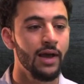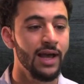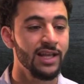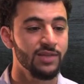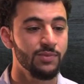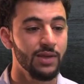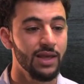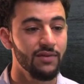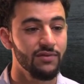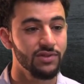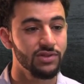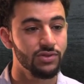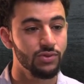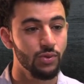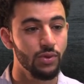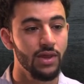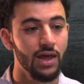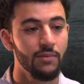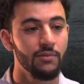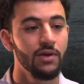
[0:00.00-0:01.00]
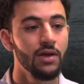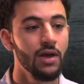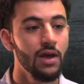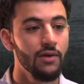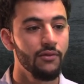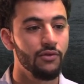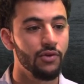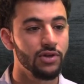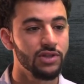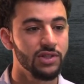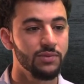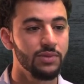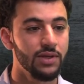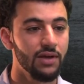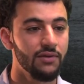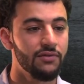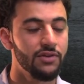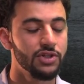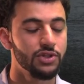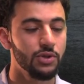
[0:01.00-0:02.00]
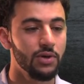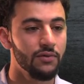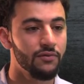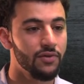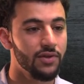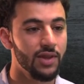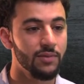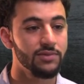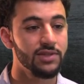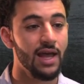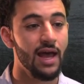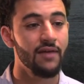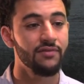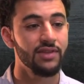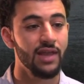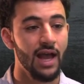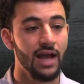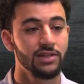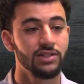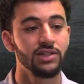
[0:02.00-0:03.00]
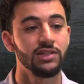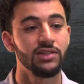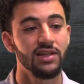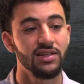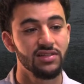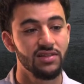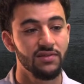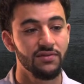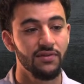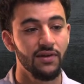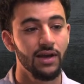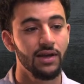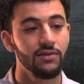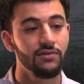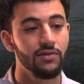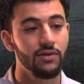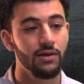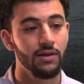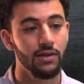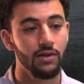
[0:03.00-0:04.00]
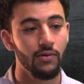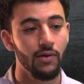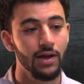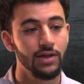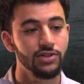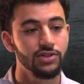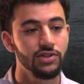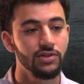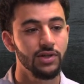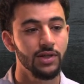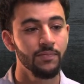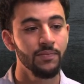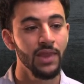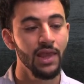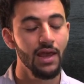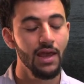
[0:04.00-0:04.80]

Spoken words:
It has to be given to them for it to be official and for them to have to actually testify in front of the grand jury.